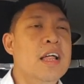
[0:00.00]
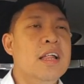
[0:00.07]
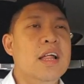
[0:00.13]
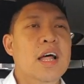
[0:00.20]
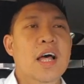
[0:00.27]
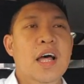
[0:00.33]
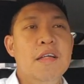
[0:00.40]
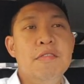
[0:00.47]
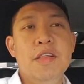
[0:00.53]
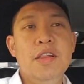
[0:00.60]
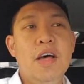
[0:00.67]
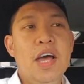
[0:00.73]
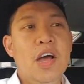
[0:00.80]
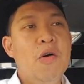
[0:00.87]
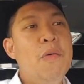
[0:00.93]
the
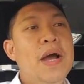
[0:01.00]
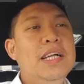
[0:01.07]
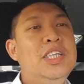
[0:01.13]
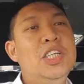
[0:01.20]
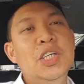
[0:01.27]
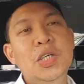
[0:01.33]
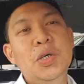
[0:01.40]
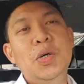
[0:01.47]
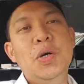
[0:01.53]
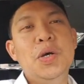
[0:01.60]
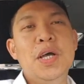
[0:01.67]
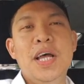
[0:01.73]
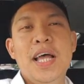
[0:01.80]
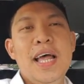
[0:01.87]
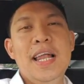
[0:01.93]
night away to
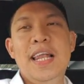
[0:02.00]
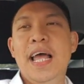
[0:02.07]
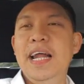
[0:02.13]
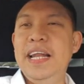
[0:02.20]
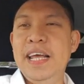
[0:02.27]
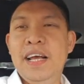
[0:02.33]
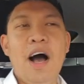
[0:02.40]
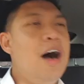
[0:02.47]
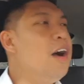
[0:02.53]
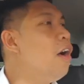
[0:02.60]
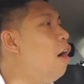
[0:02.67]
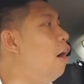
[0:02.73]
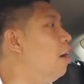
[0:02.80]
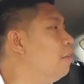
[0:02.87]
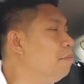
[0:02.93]
Lady
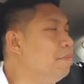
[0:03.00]
Gaga.